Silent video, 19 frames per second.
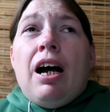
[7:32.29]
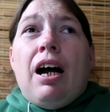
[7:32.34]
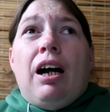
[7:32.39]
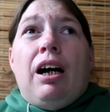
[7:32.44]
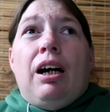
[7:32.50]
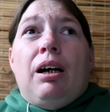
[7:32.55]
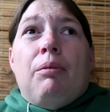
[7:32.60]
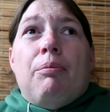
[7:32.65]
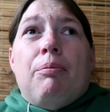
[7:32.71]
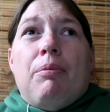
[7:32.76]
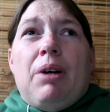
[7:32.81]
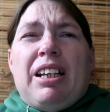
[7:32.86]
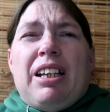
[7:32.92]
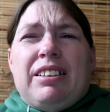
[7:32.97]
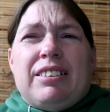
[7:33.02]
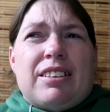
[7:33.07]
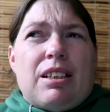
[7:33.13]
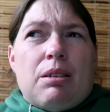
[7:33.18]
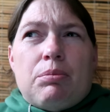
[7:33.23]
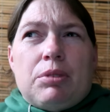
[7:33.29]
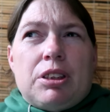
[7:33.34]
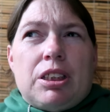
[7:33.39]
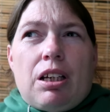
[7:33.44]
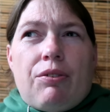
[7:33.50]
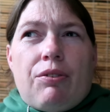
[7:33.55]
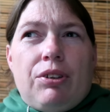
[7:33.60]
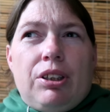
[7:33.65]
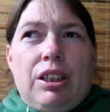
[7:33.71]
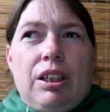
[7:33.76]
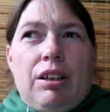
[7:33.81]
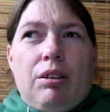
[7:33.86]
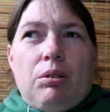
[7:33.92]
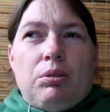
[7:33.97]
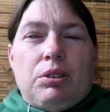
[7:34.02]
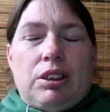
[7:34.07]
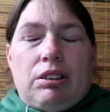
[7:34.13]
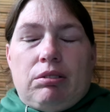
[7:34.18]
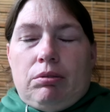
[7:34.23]
um, and some stuff in there I
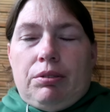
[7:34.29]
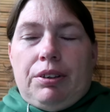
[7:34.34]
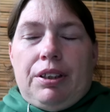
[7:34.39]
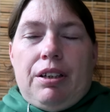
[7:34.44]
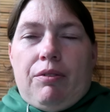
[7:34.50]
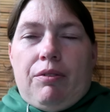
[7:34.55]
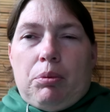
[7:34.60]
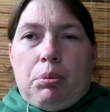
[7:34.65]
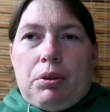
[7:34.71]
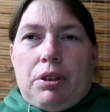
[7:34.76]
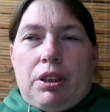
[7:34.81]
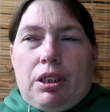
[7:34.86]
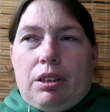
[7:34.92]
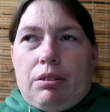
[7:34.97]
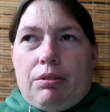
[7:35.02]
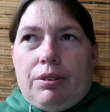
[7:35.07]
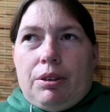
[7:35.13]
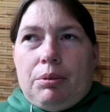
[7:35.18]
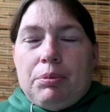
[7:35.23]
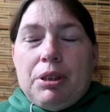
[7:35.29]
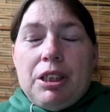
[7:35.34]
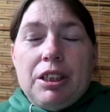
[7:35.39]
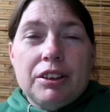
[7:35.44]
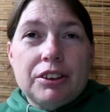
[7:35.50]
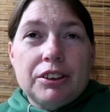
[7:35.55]
was like, I would never put that on them.